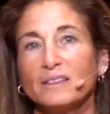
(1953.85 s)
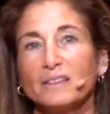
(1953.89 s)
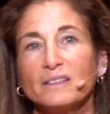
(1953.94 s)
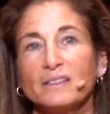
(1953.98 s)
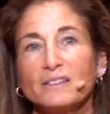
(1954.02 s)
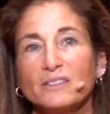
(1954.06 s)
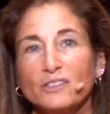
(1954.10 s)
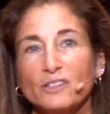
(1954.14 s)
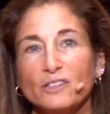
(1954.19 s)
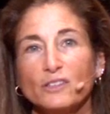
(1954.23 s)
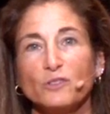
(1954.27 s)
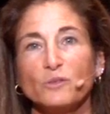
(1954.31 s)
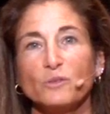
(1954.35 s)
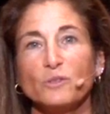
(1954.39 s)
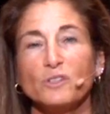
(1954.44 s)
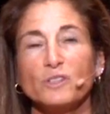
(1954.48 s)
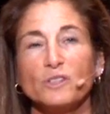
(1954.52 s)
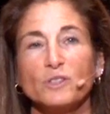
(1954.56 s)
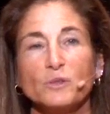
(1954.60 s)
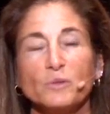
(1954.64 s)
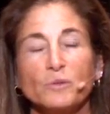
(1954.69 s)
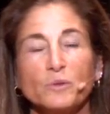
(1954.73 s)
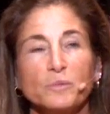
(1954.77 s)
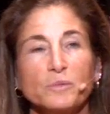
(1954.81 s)
it's just what
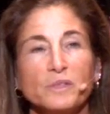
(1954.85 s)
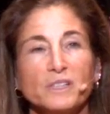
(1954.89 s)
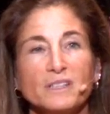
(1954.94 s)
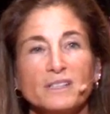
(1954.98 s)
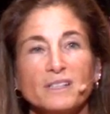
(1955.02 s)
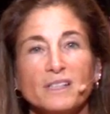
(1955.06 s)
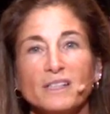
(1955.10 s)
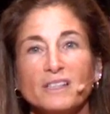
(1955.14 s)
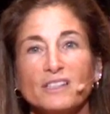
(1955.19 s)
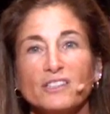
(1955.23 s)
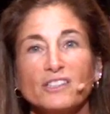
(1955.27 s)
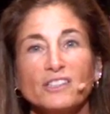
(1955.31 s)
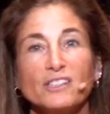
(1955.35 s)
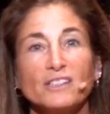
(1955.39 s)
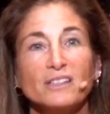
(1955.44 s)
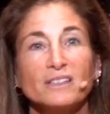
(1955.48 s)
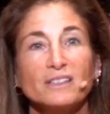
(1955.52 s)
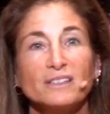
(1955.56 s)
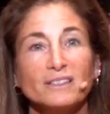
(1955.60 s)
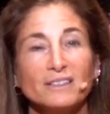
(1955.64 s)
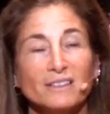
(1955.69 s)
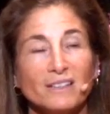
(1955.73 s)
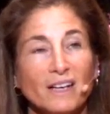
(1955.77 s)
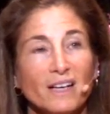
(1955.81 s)
this woman said. She
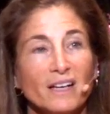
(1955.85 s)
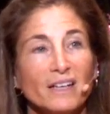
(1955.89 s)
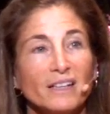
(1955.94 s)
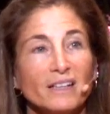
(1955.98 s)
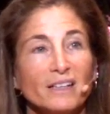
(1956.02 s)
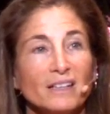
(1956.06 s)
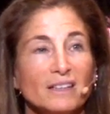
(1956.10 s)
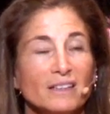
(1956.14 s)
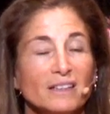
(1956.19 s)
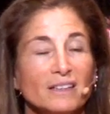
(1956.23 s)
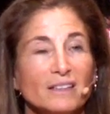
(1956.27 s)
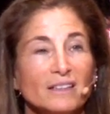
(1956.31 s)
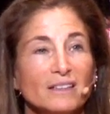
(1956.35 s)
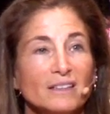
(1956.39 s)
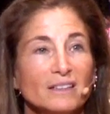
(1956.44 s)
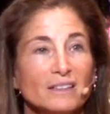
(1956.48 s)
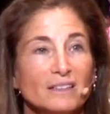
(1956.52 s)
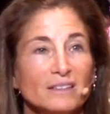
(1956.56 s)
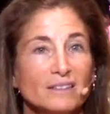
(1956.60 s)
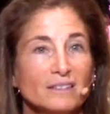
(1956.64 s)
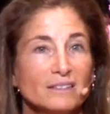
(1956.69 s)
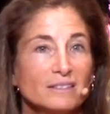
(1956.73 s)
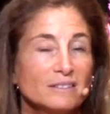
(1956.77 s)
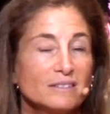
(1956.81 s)
decided,
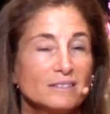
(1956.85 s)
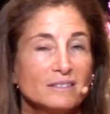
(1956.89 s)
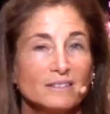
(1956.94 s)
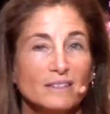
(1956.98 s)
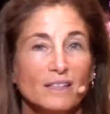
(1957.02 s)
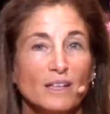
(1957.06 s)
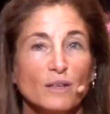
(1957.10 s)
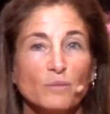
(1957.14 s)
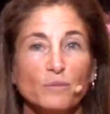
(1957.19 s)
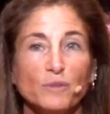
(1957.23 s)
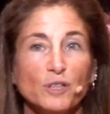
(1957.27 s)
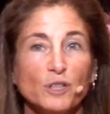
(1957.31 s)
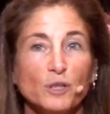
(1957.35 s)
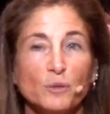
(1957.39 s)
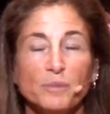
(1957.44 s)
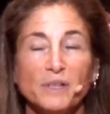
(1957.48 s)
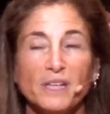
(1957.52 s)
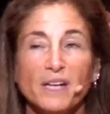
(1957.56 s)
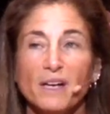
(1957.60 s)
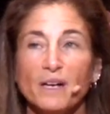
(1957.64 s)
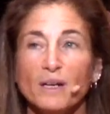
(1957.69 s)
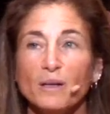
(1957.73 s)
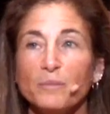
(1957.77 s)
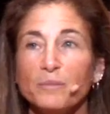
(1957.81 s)
I'm going to
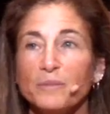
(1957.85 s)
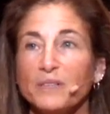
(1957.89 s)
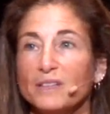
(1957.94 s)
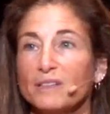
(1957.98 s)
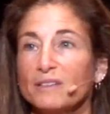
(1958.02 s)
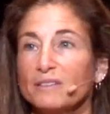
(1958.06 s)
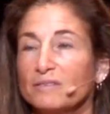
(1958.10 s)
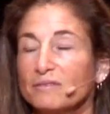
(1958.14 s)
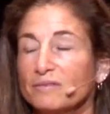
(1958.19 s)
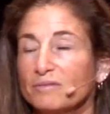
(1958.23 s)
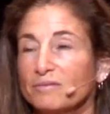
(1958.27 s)
be happy.